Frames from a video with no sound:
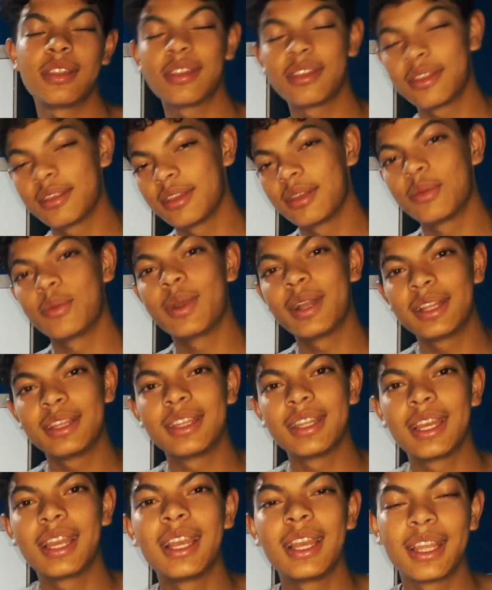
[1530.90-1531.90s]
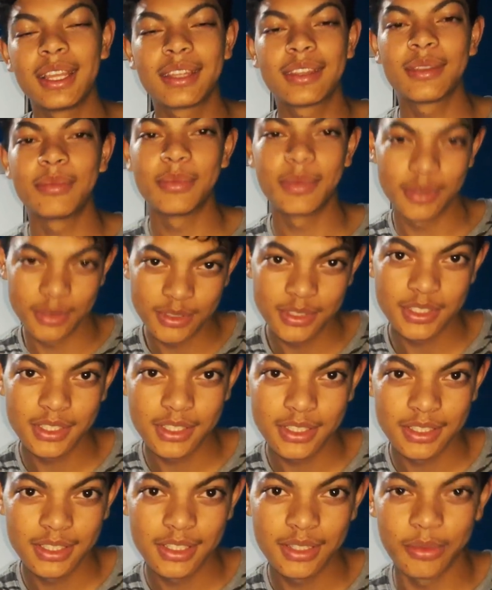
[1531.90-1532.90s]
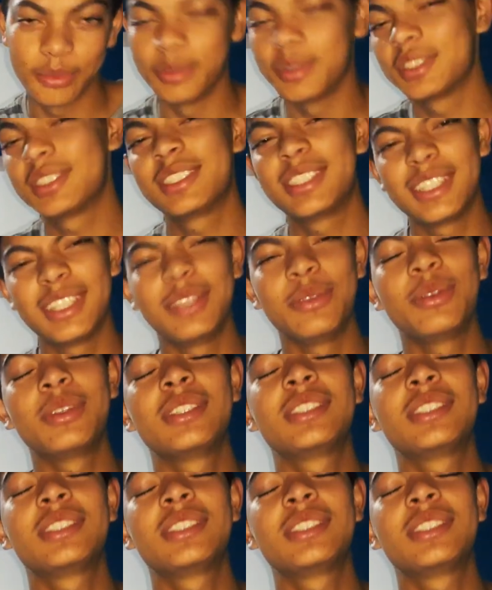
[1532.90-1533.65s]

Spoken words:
the one that I like the most. We'll